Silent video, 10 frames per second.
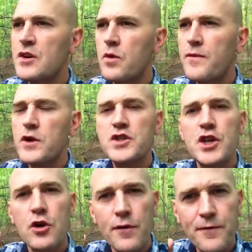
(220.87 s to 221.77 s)
refers
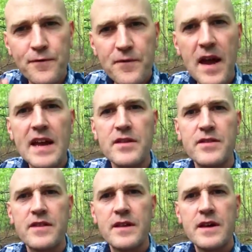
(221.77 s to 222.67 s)
to your
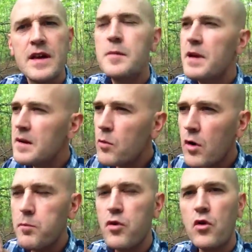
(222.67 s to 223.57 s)
faith being
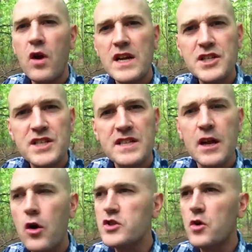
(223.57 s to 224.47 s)
more precious than gold.